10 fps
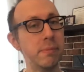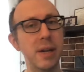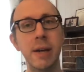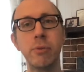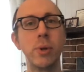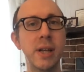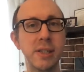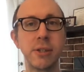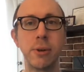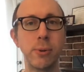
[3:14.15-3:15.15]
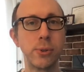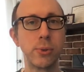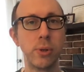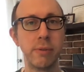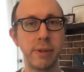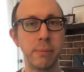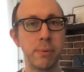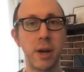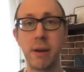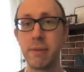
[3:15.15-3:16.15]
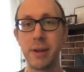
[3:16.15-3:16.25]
Everyone has their own school of improv.